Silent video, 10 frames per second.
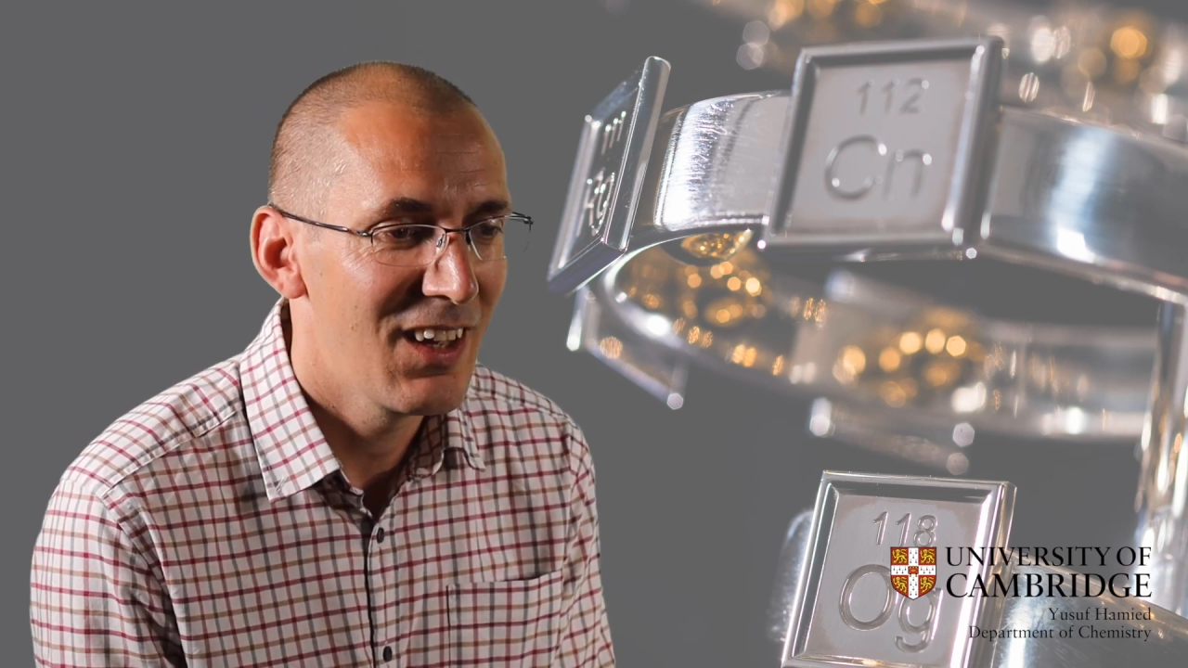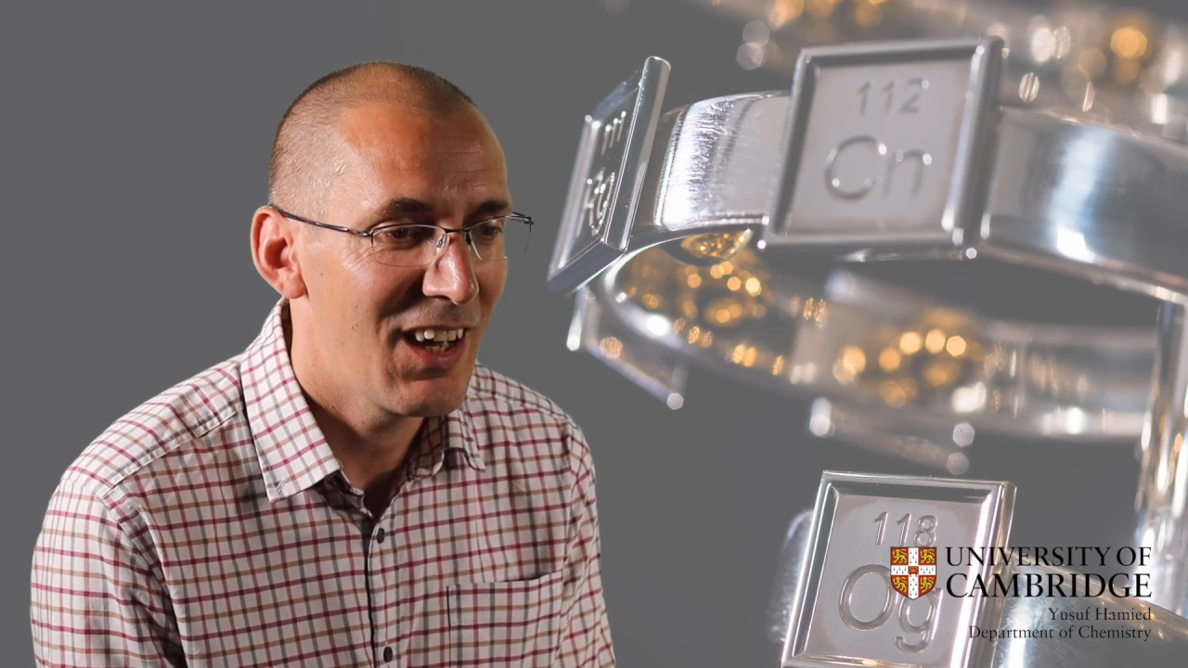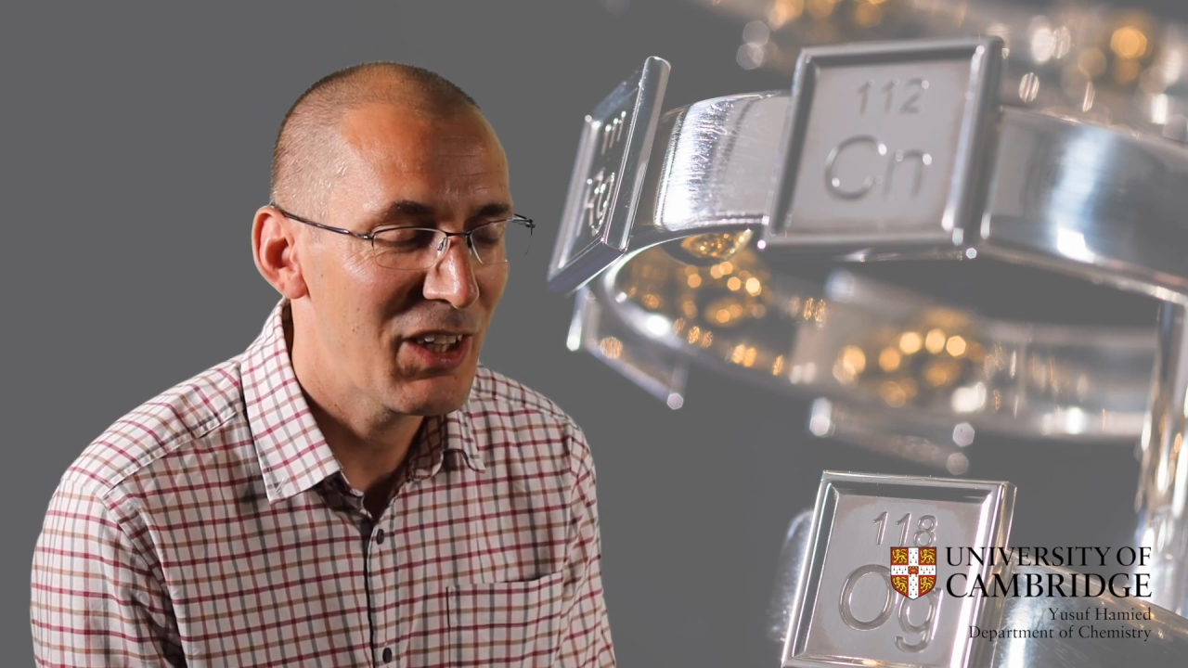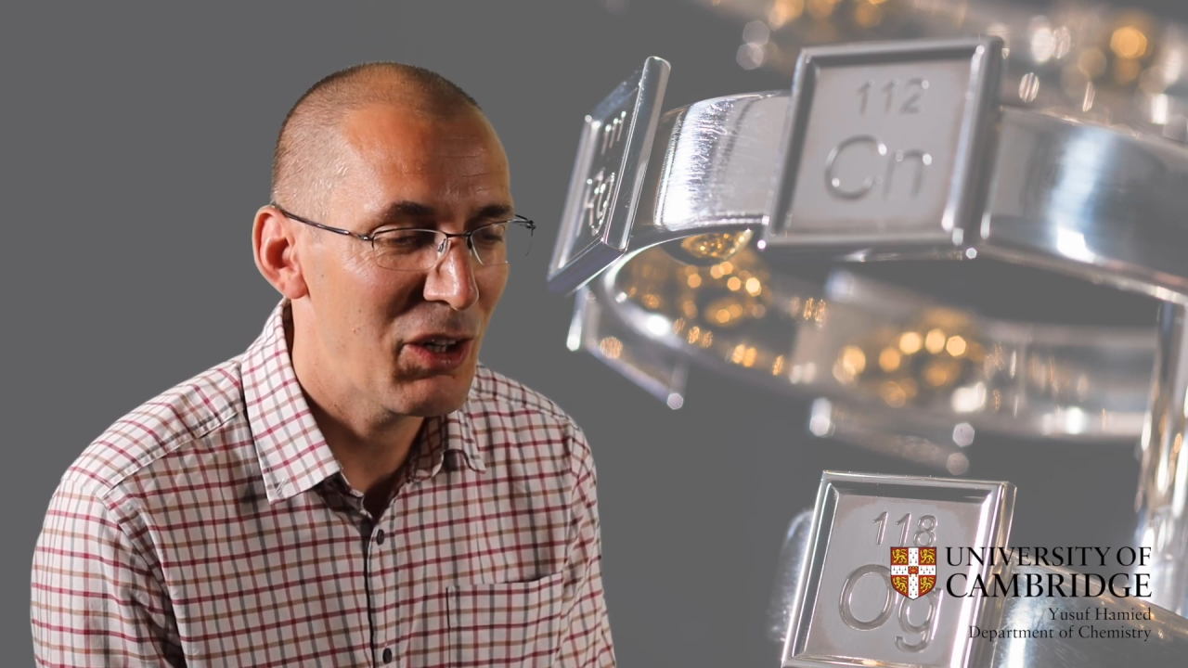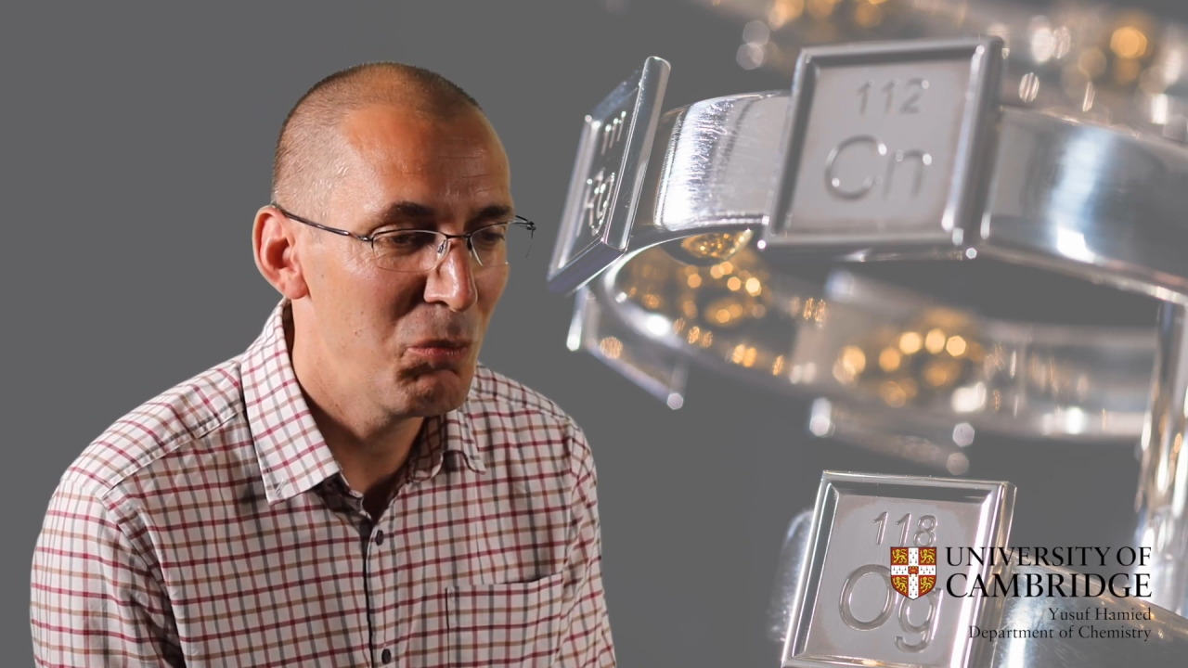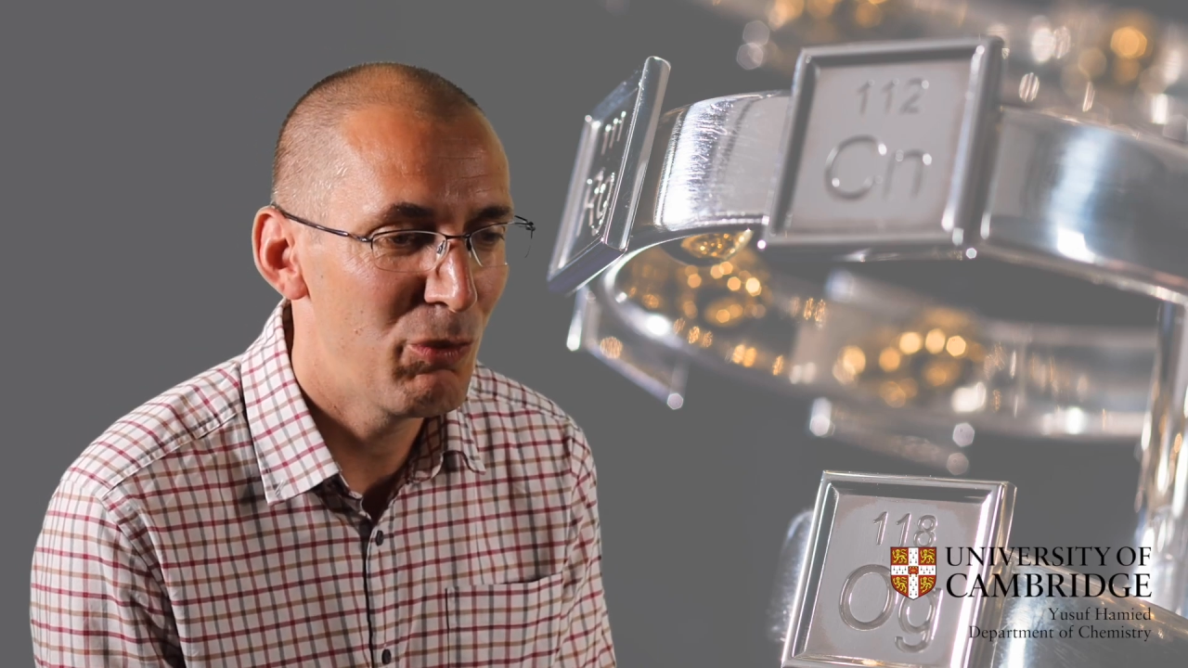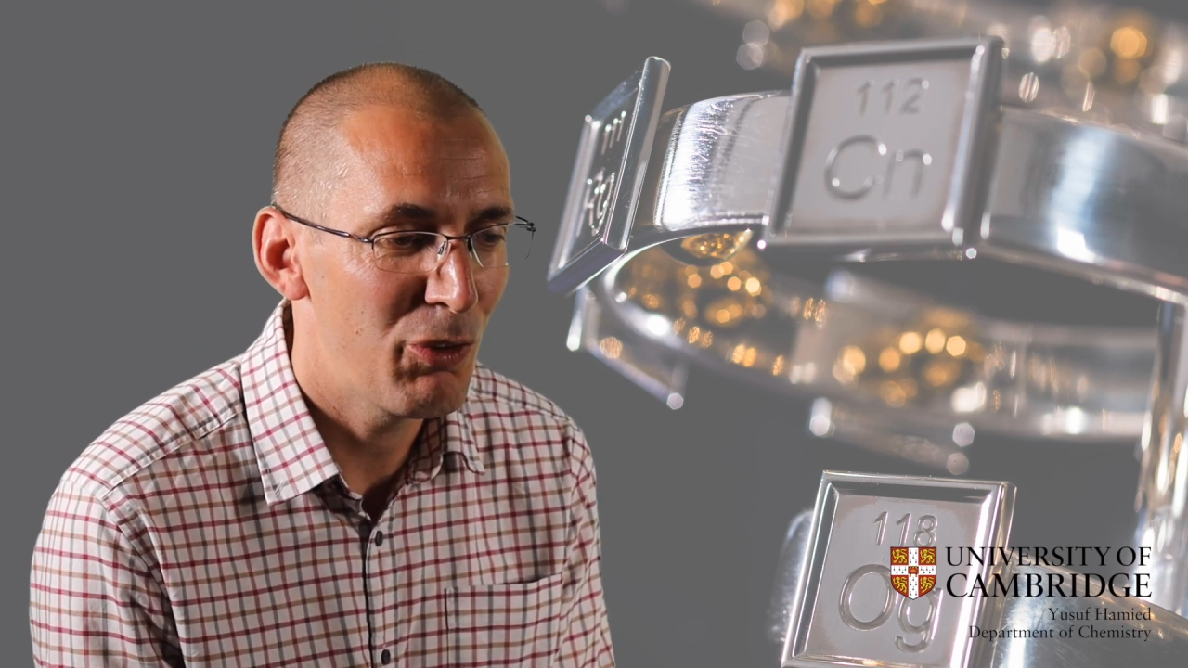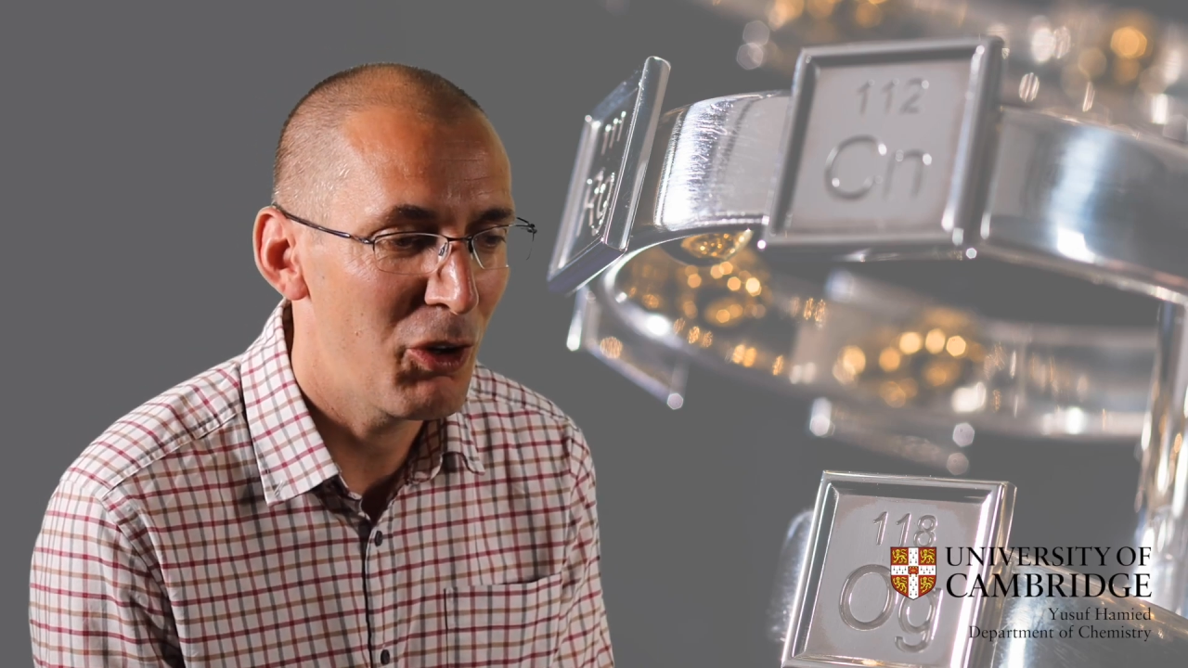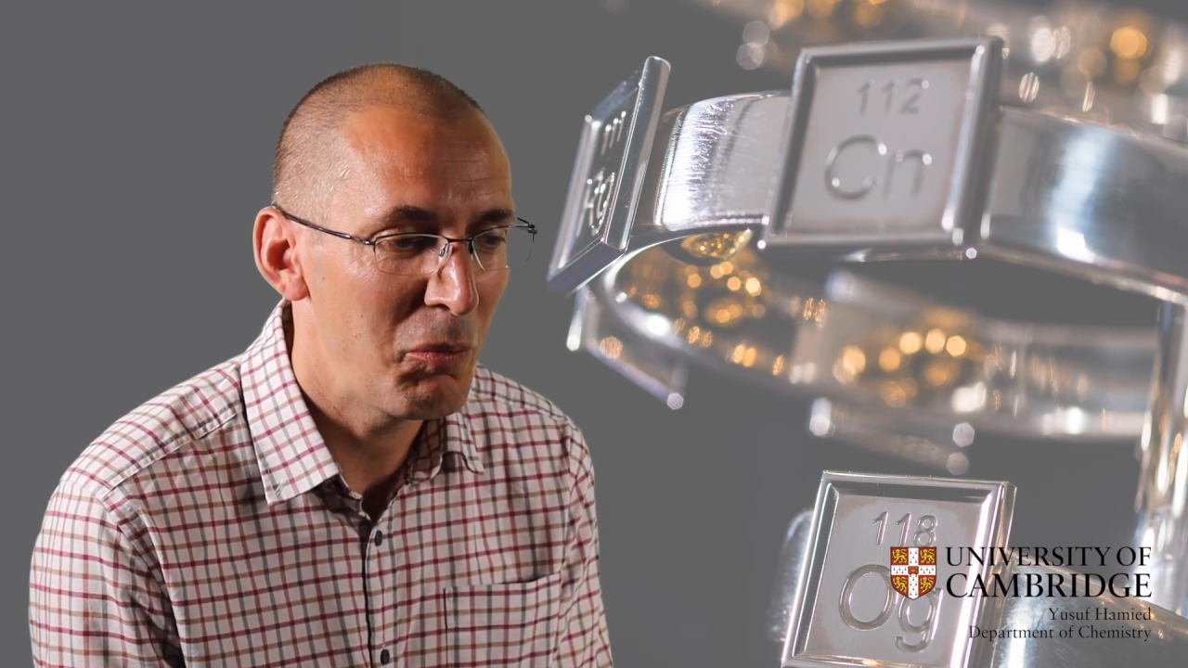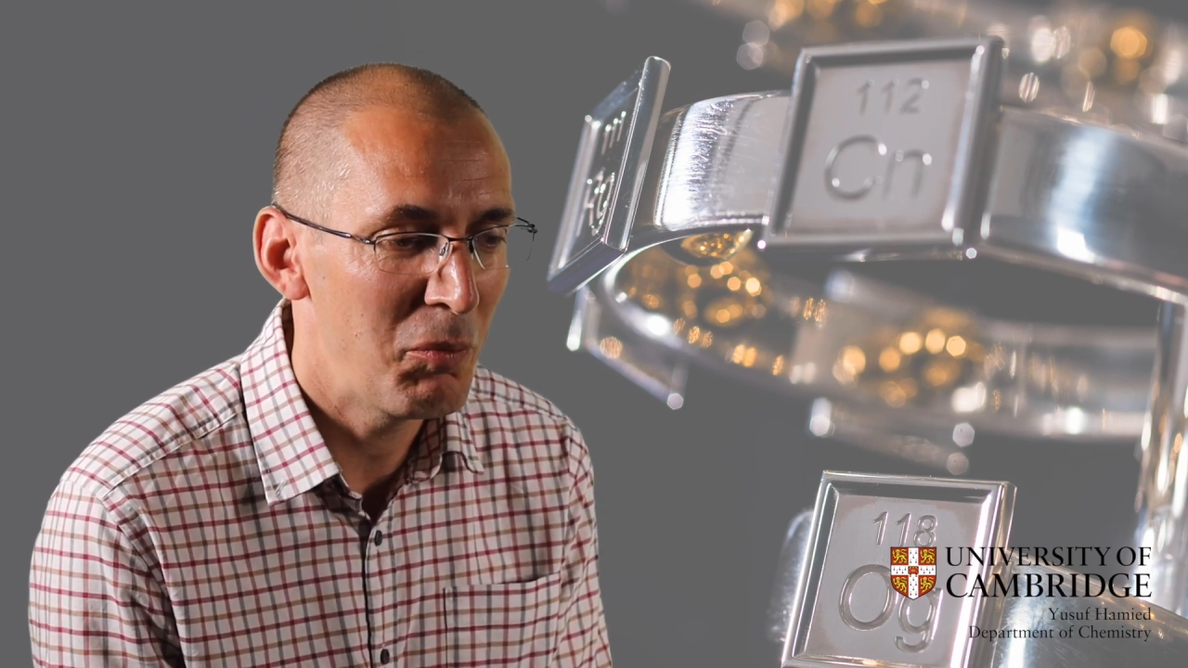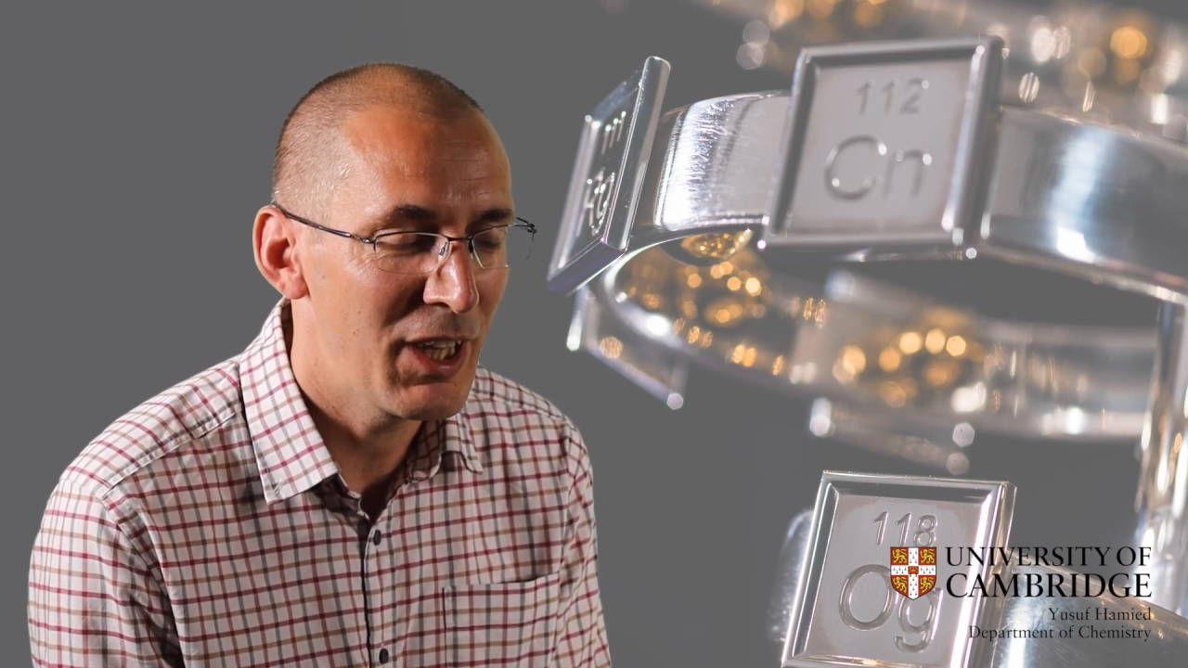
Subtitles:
I come from